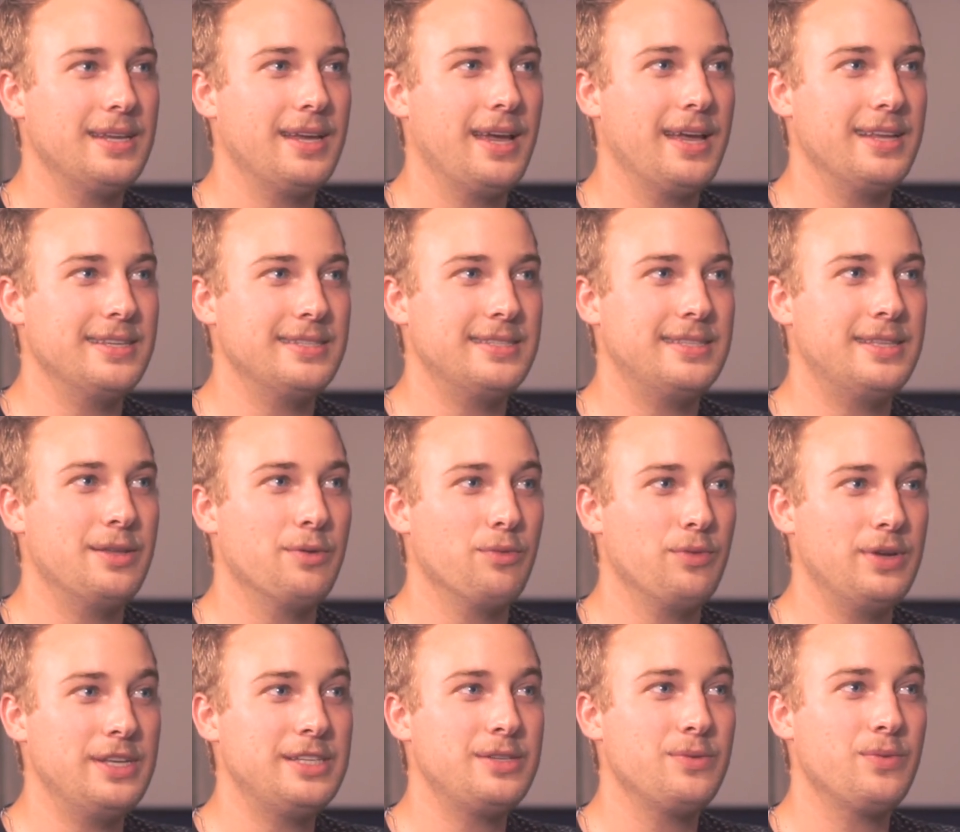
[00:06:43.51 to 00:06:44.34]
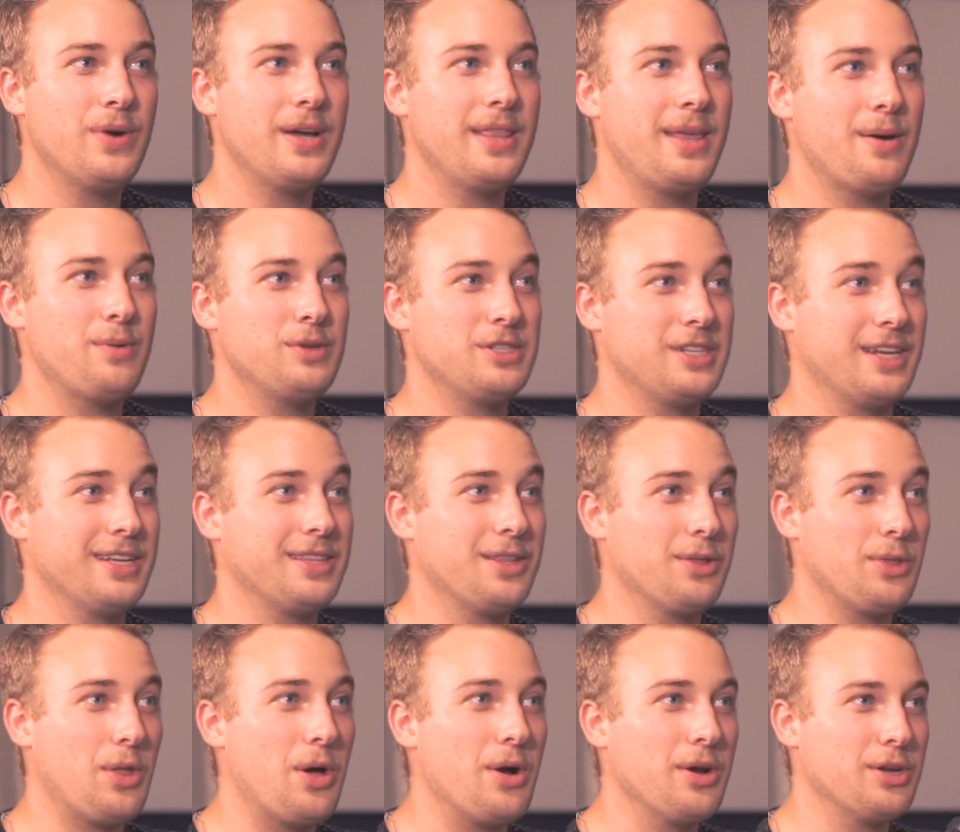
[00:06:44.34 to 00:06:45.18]
Is the reason why that was like
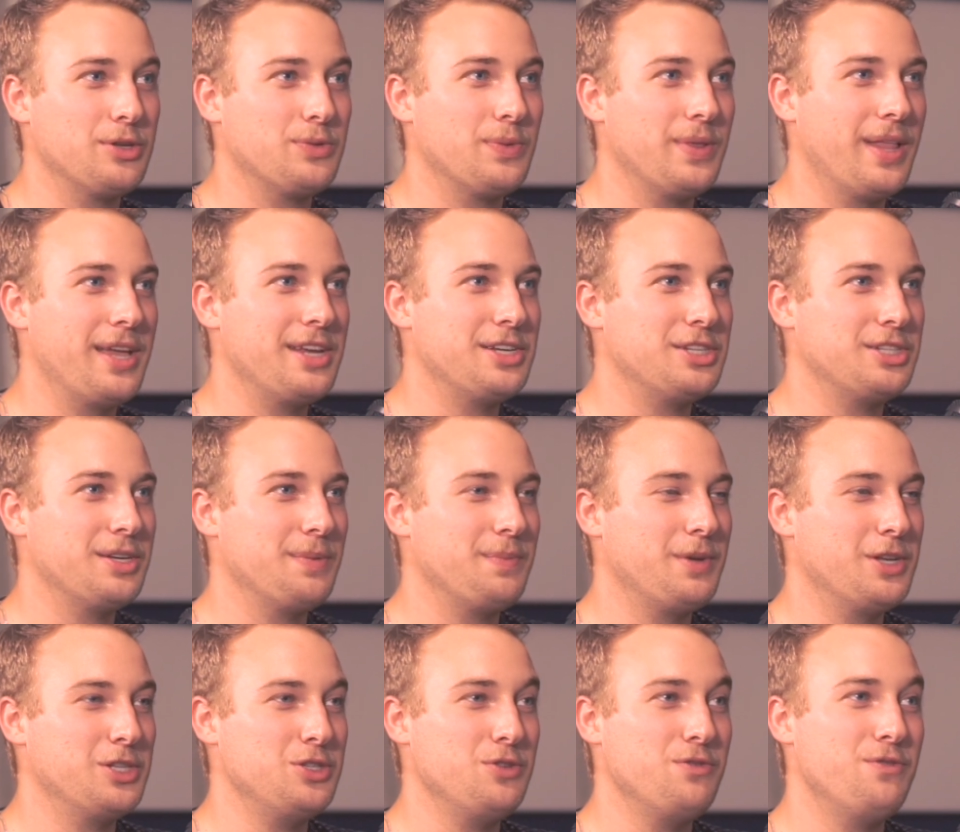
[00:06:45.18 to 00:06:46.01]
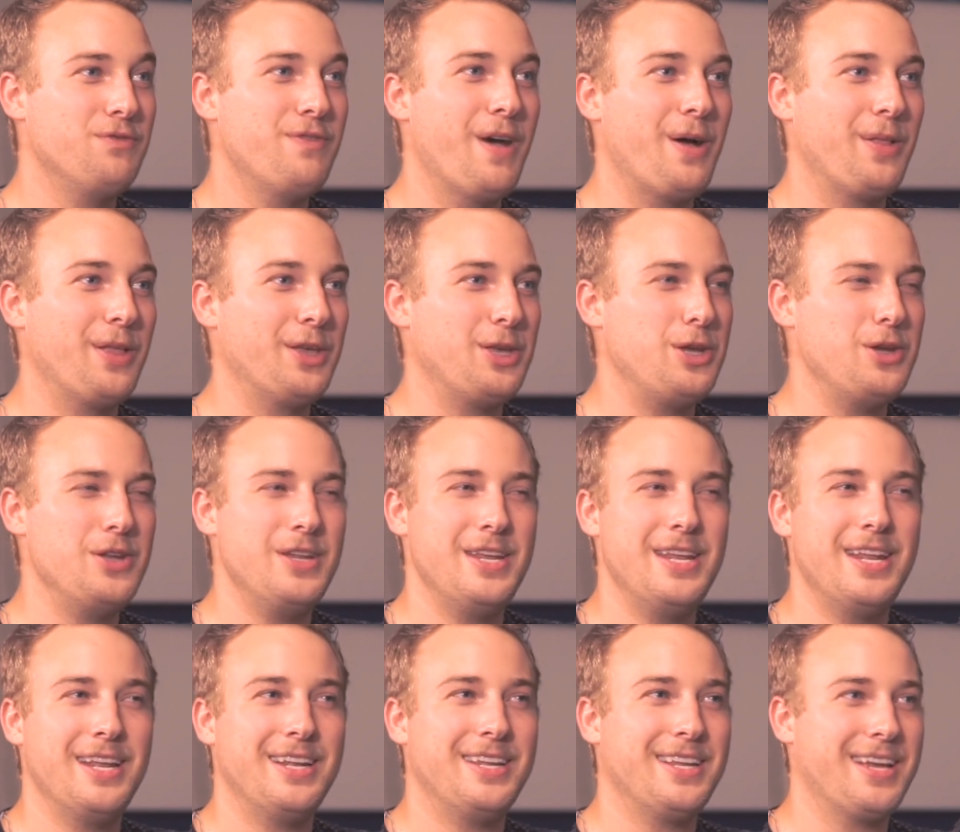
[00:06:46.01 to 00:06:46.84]
the longest relationship because you felt like you
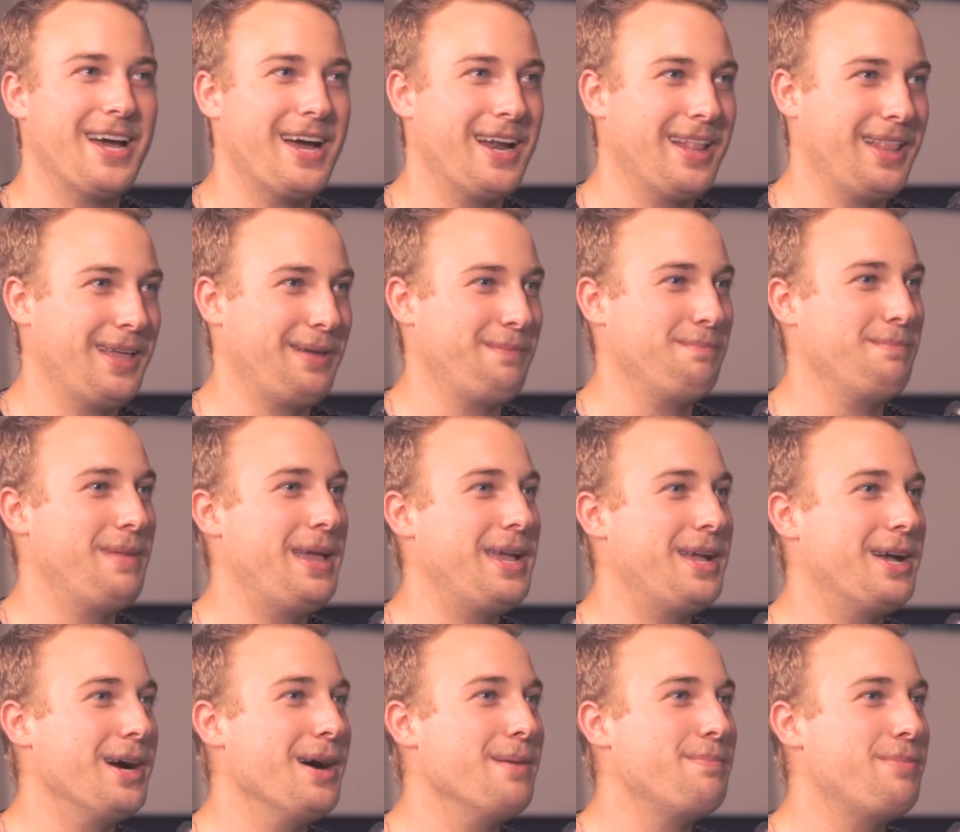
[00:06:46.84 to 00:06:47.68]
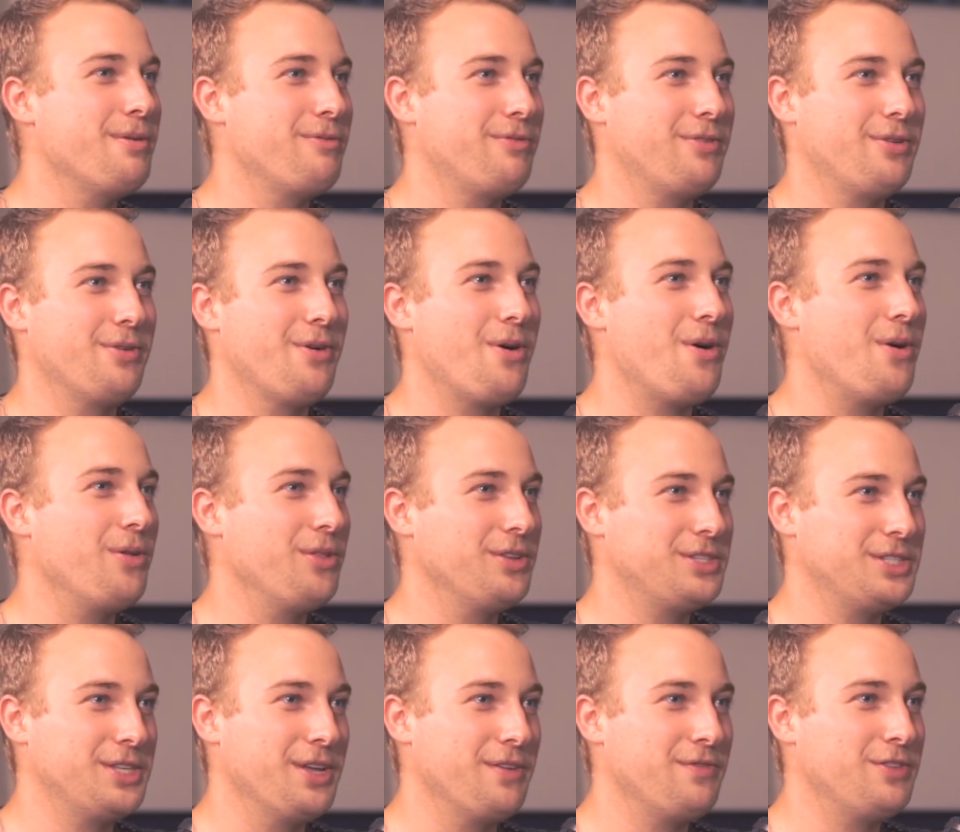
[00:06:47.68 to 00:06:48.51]
needed to kind of like make up of all
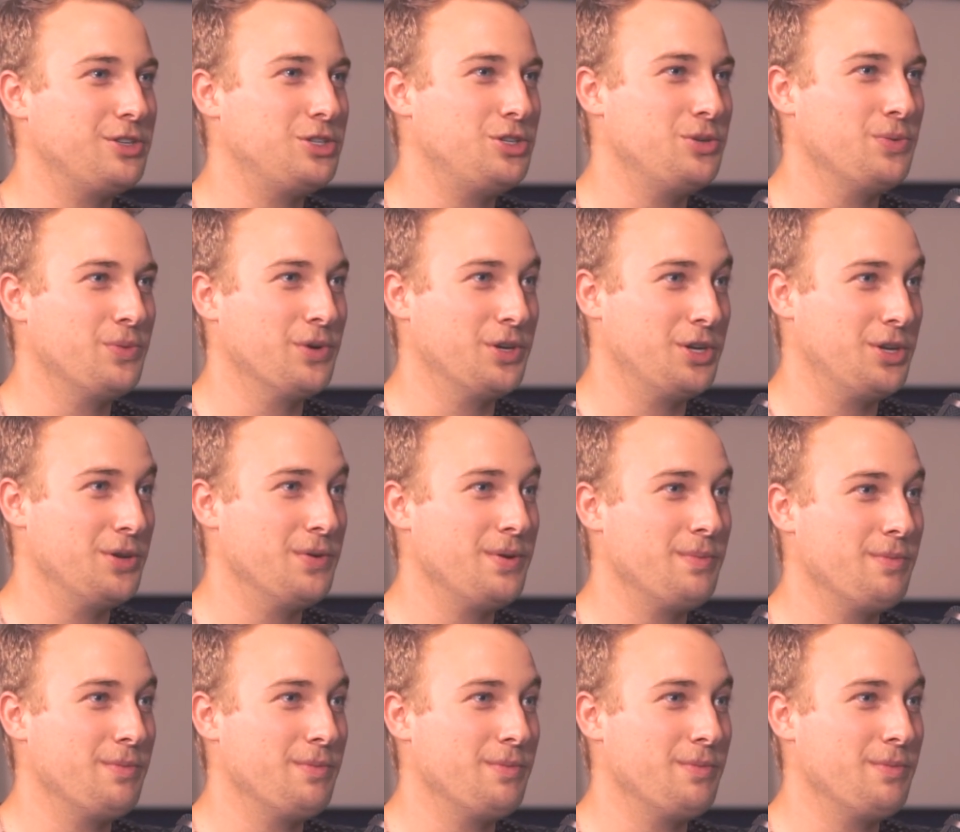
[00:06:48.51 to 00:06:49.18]
the stuff that you were doing